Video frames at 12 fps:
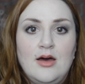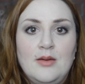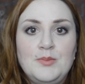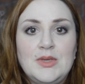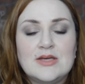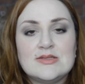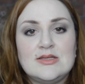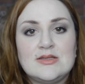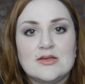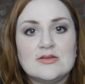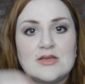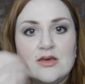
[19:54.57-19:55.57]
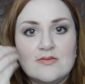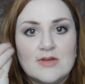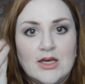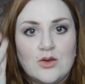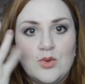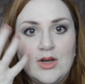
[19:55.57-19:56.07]
because it does give
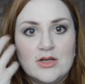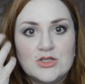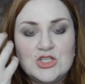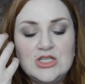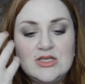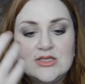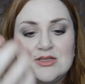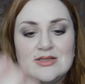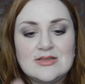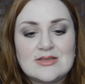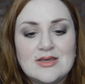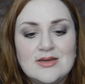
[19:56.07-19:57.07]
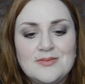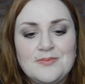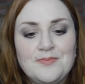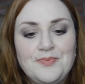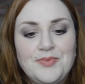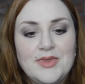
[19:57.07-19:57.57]
like quite a sheen to the skin.
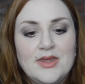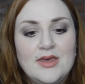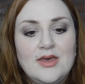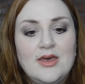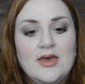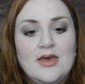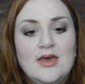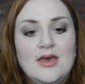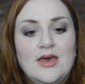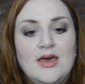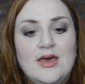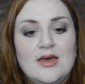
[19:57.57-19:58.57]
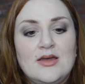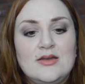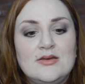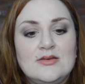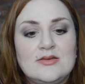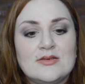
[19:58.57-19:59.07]

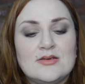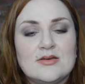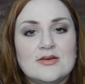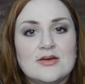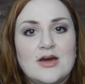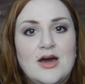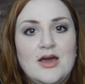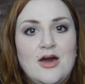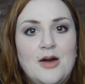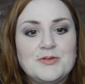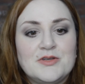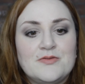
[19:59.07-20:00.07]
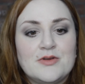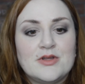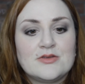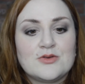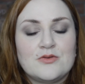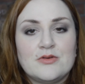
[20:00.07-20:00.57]
And I opted for
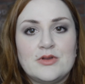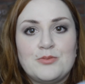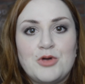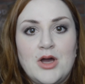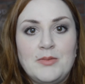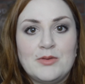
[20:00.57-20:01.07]
this over the priming